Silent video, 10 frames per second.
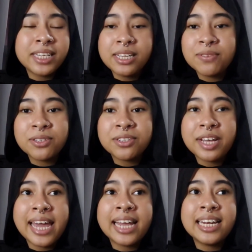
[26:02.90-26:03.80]
evil,
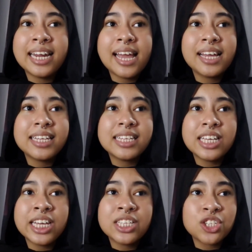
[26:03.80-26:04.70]
and
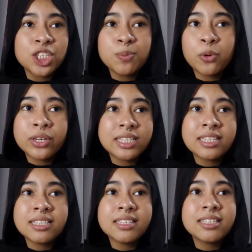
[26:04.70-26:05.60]
it just
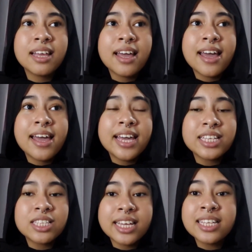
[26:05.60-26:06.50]
poisoned
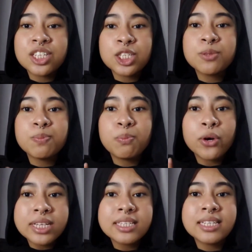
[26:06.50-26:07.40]

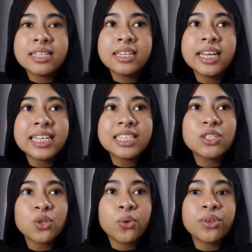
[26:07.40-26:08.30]

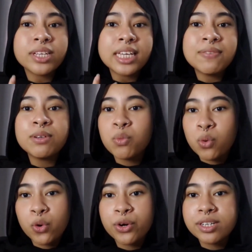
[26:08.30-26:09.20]
his soul even
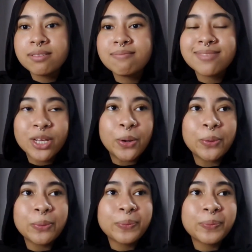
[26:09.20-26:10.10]
more.
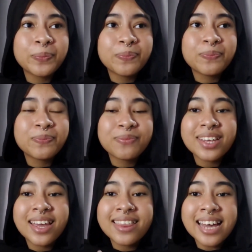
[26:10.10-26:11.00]
So
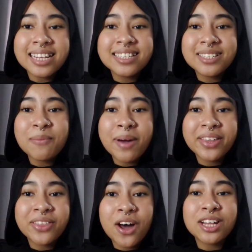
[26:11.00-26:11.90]
that's my
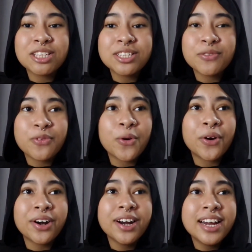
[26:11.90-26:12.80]
thoughts
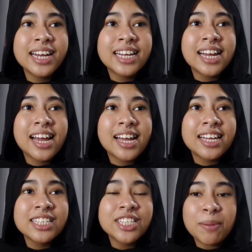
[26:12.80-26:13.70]
for
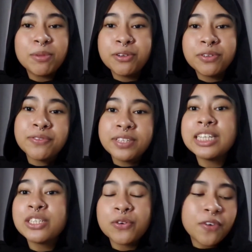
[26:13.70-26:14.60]
chapter
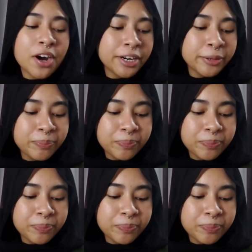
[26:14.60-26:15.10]
15 so far.